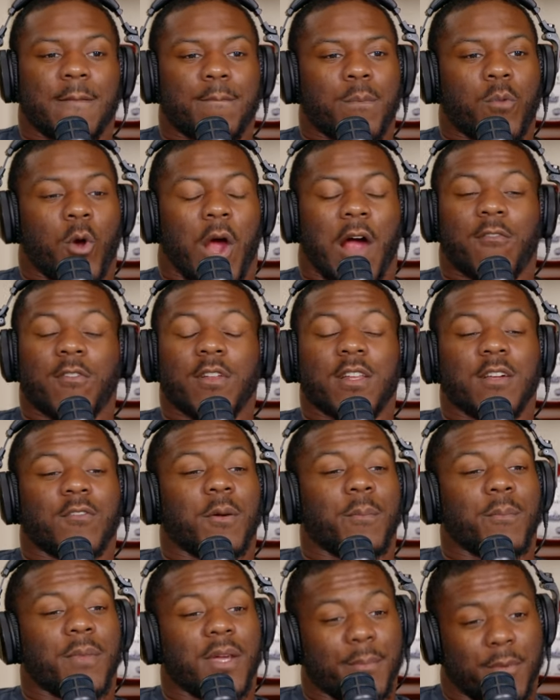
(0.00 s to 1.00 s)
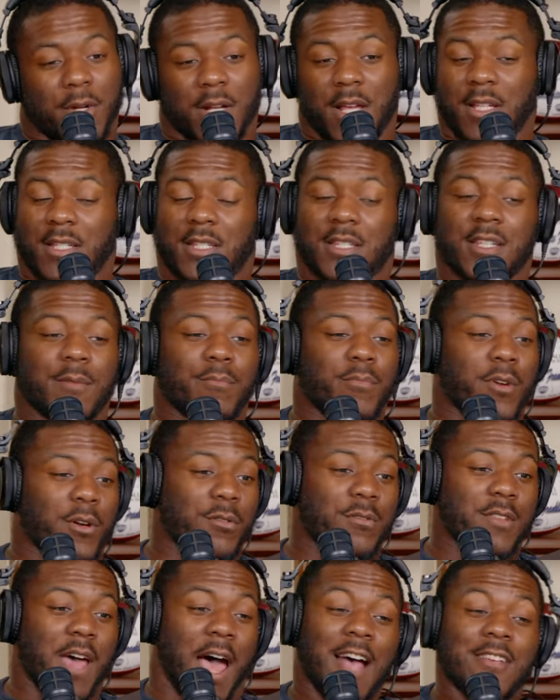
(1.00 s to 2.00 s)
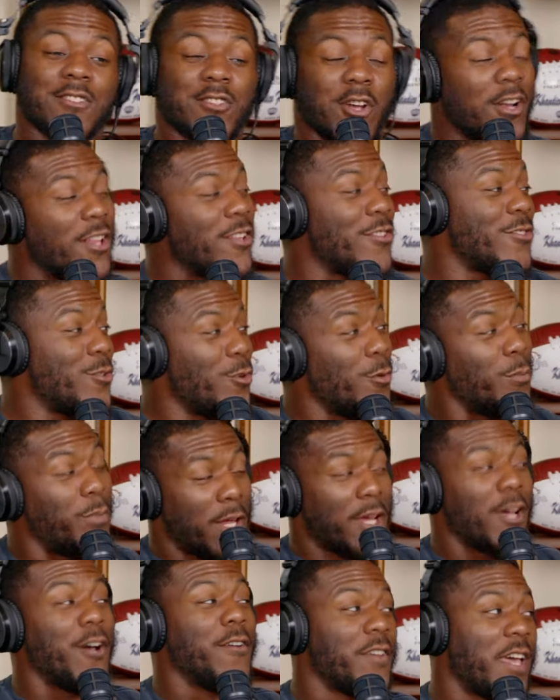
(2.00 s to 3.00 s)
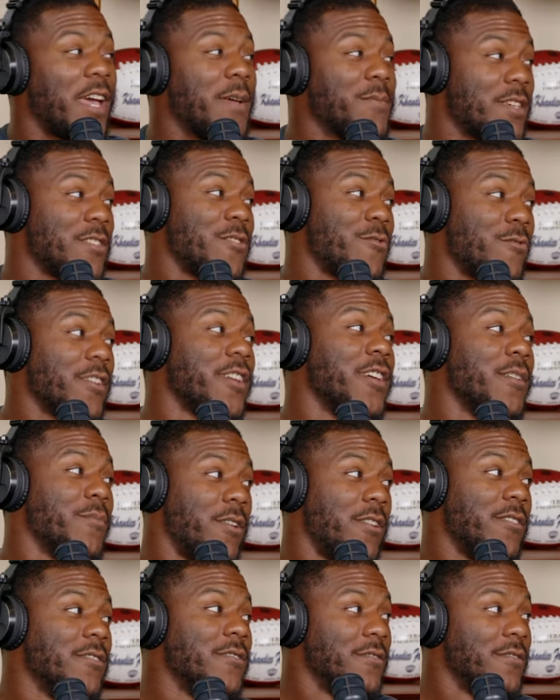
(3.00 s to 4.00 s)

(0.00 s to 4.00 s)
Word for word: Bro, I really remember that shit, bro. I started 2 playoff games as a rookie, bro.